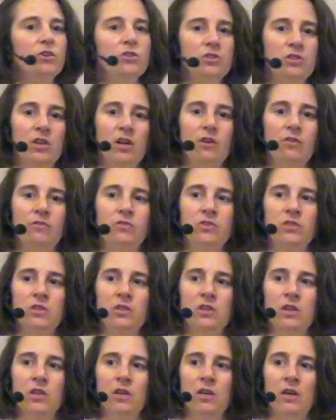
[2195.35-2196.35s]

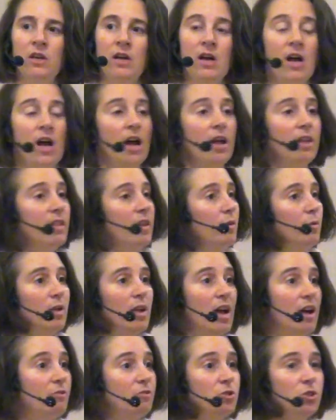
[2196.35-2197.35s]
ourselves, and then
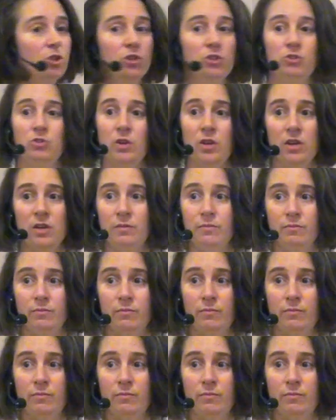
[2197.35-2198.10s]
we have children.